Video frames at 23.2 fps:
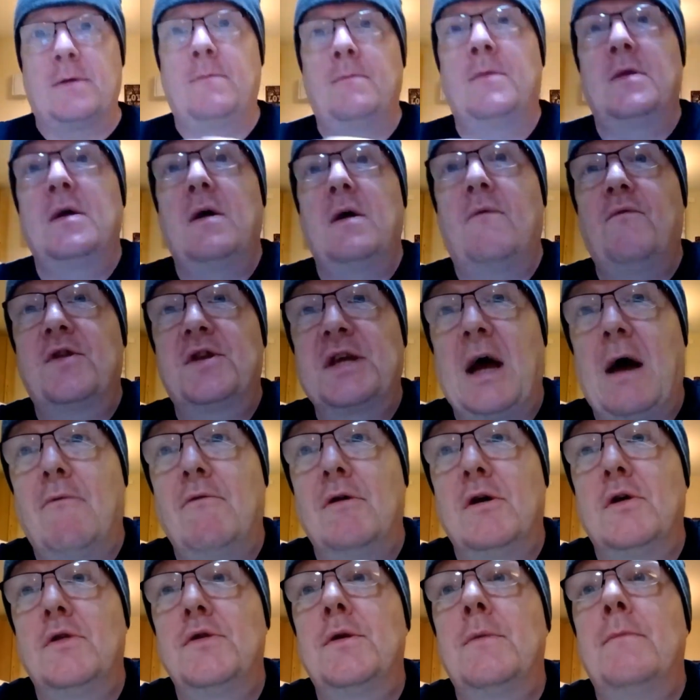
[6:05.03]
of the Tower of
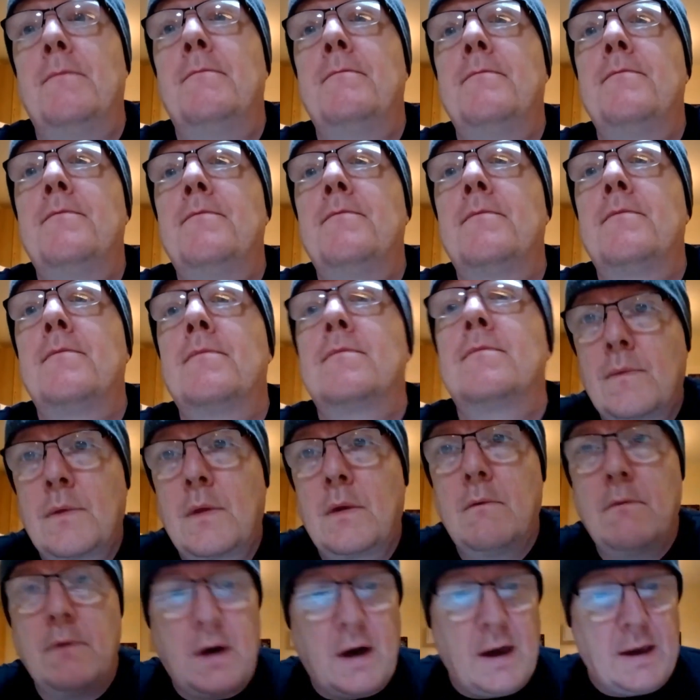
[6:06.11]
London.
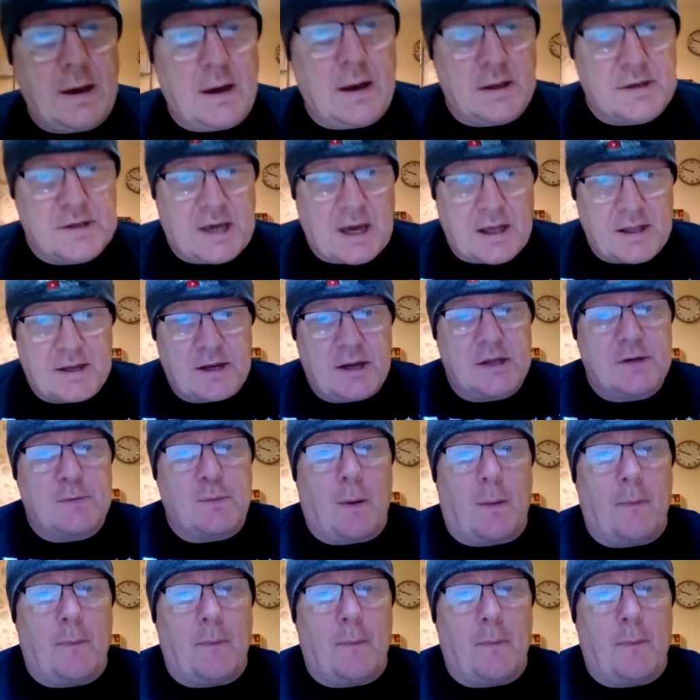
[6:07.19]
Right, let's get to this one.